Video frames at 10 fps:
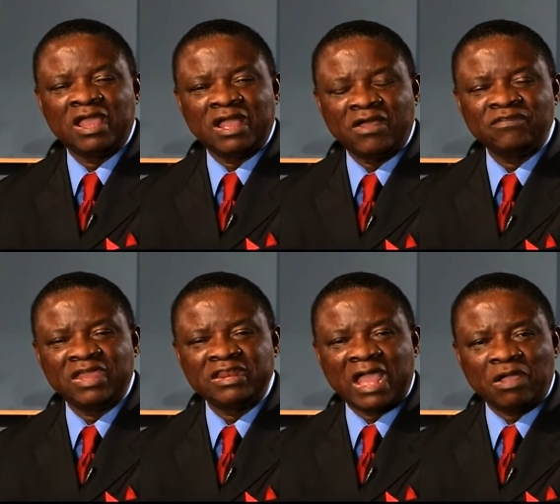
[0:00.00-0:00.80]
uh,
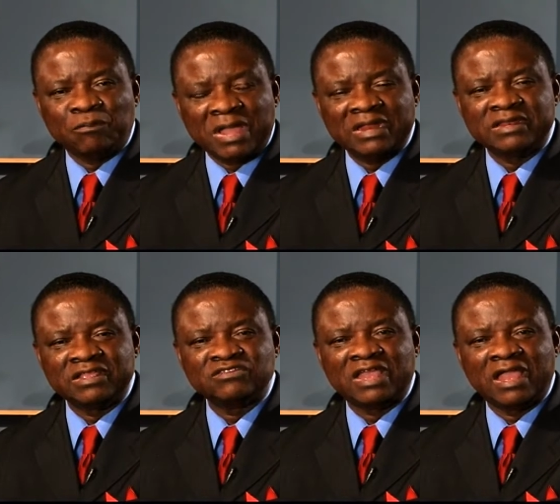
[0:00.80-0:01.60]
that our
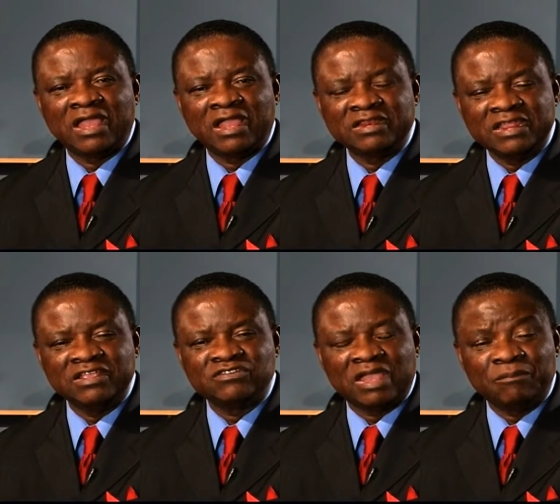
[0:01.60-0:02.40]
partners'
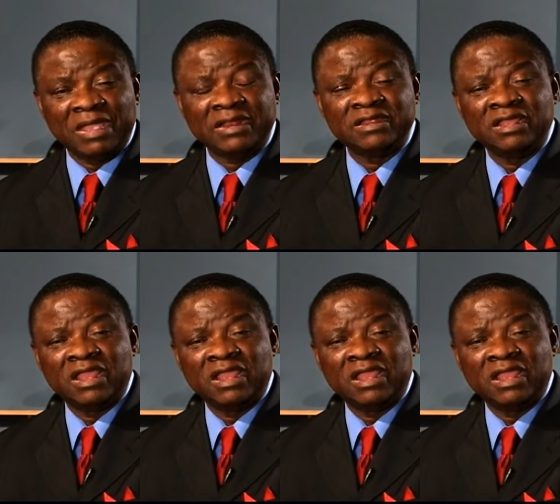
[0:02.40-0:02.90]
needs are met,